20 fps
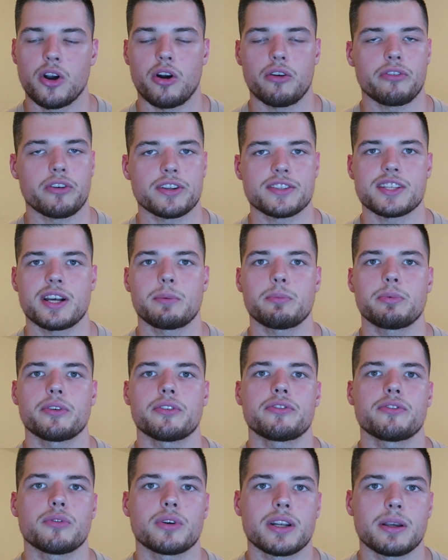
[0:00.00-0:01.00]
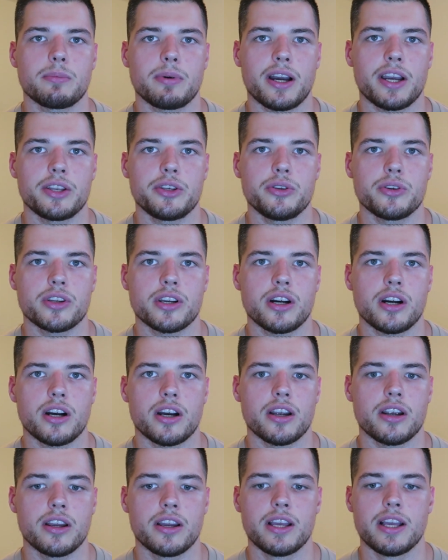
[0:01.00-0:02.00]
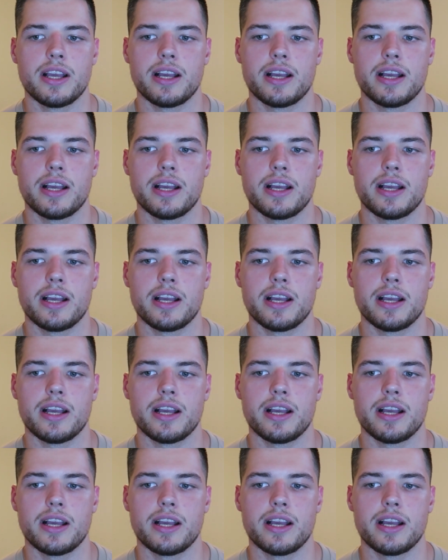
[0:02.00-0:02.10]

Or for example, if you want to buy a new car,